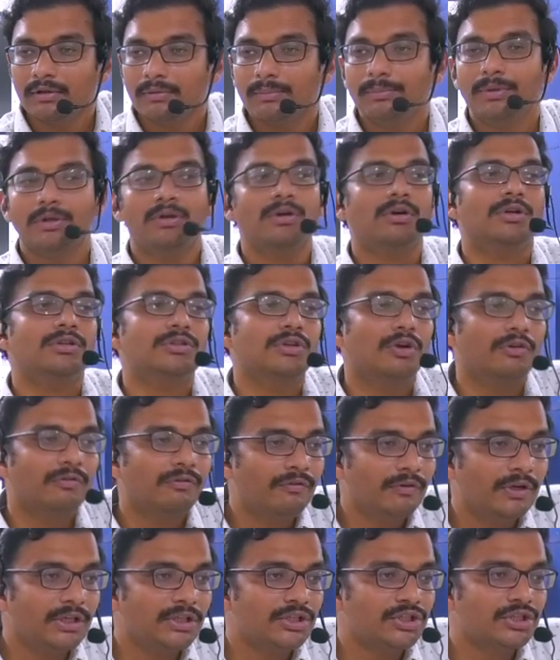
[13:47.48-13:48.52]
because of
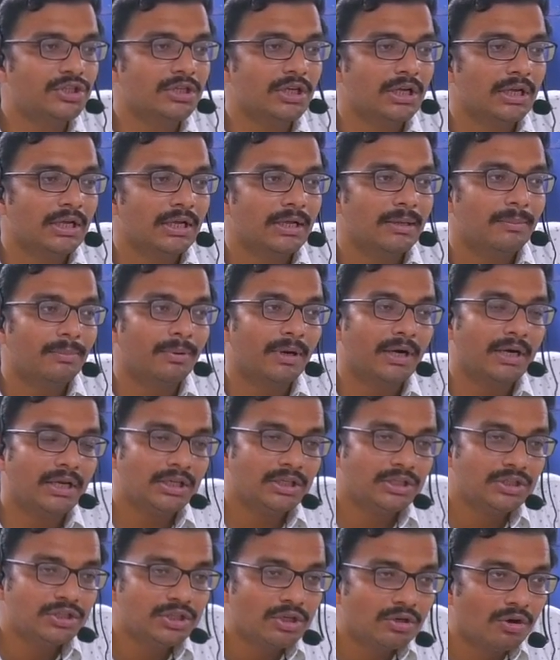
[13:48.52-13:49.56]
which
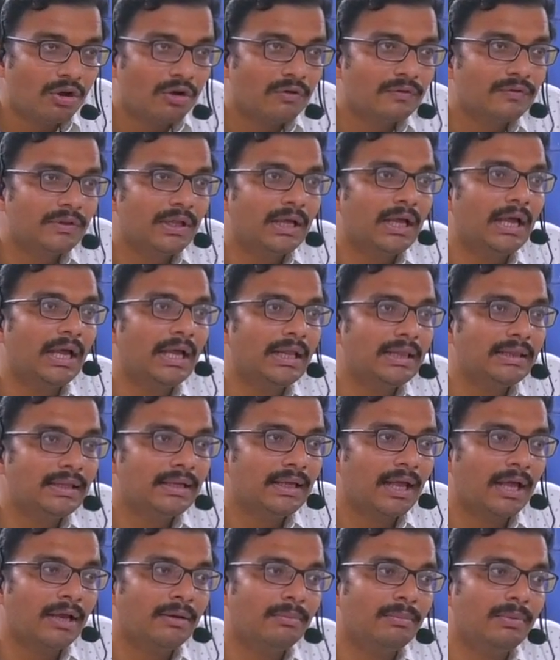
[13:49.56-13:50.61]
prediction of the health
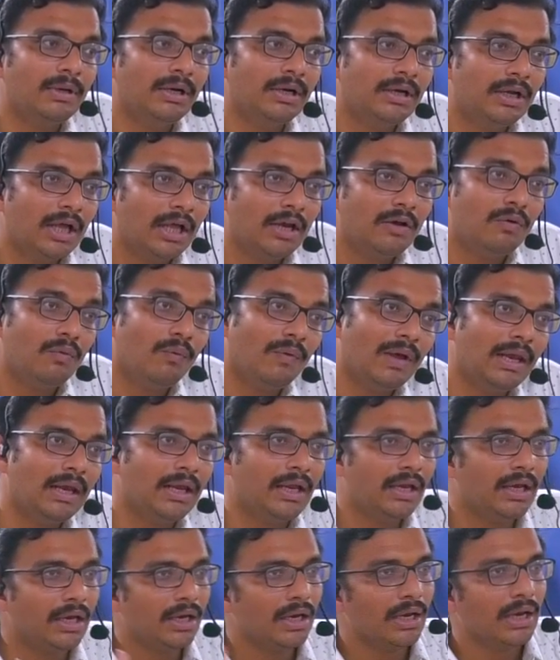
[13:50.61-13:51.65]
can be done well
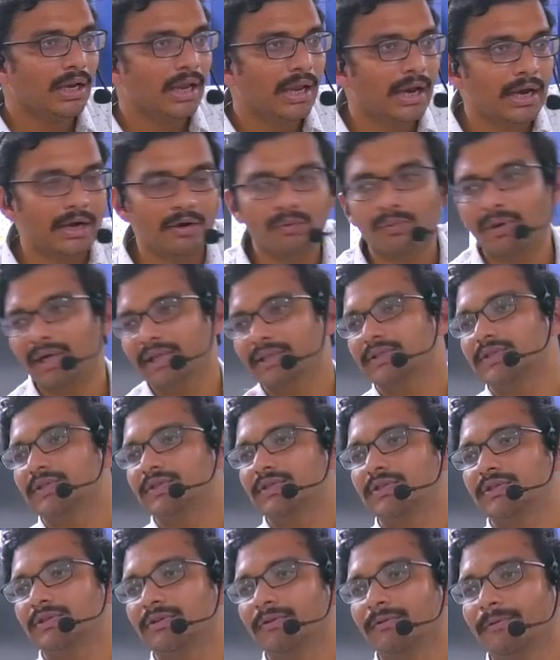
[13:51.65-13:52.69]
in
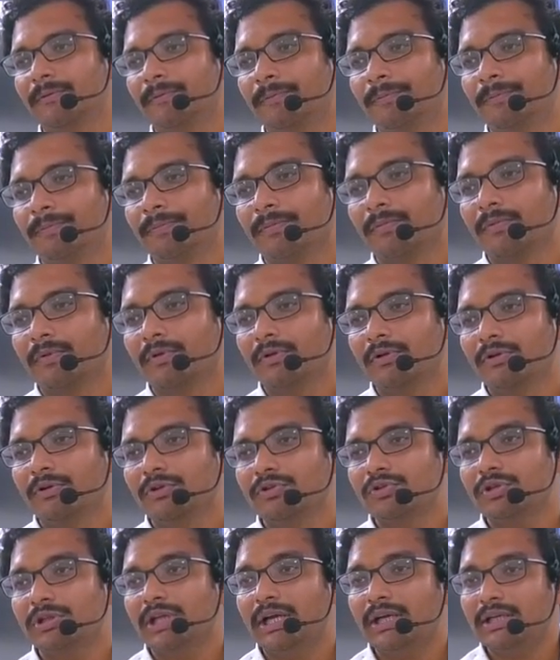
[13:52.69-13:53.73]
advance.
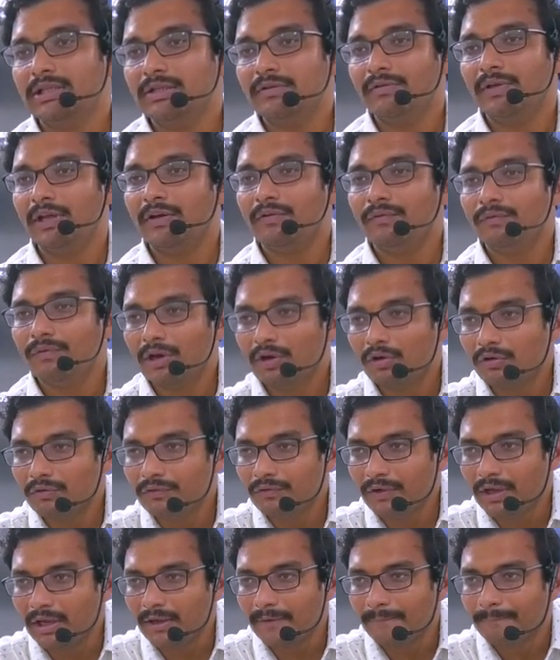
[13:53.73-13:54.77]
So that is a one
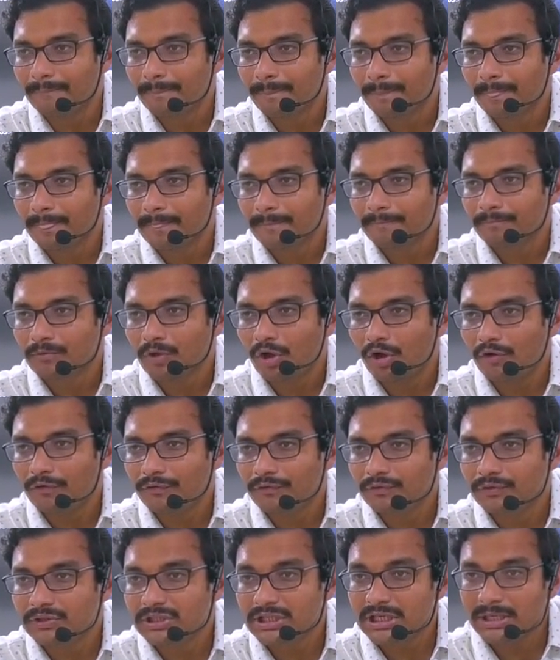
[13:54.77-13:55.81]
of way
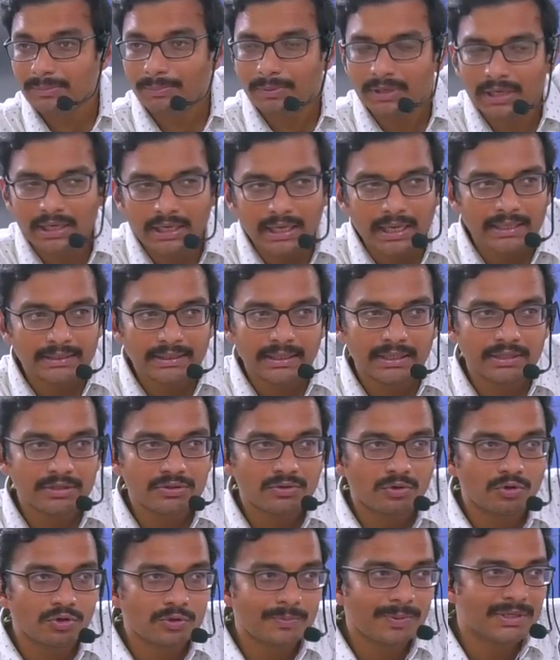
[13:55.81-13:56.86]
of cheaper AI. There is
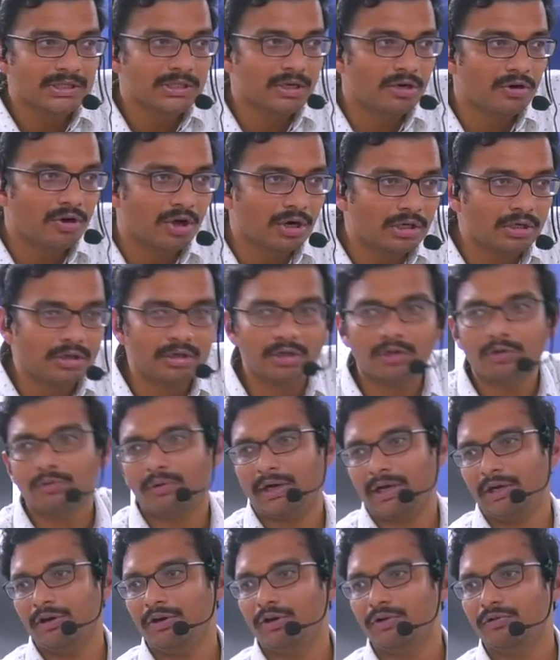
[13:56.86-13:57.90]
no special doctor
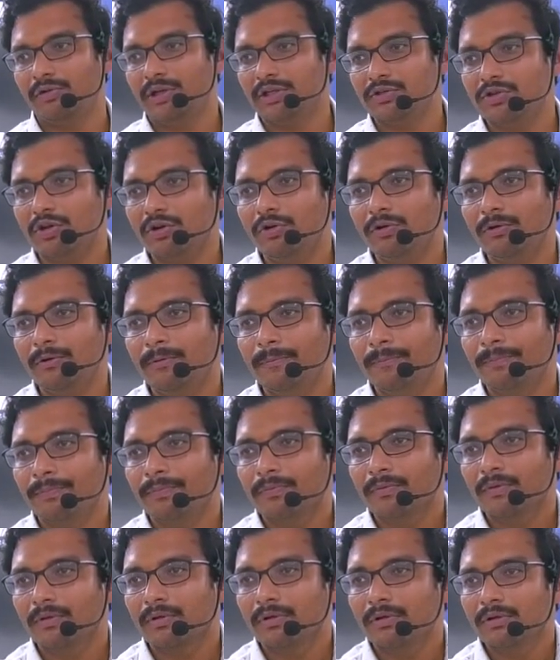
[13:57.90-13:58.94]
required now. Yes or no?
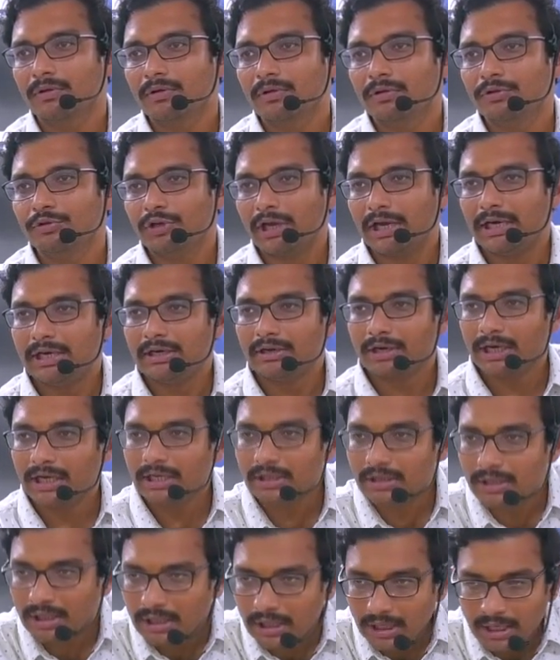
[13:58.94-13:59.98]
You can
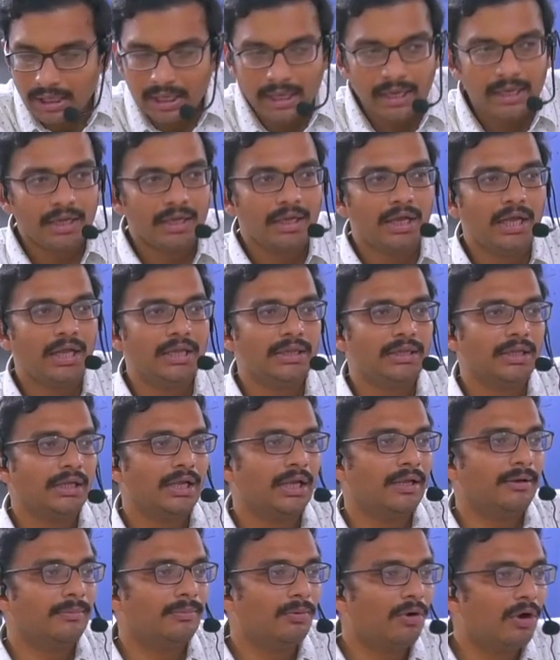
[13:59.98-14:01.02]
train the AI,
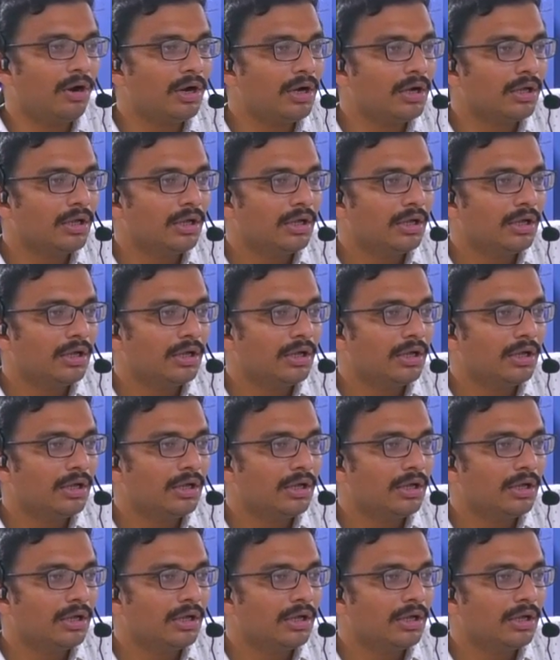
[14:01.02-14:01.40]
healthcare bot.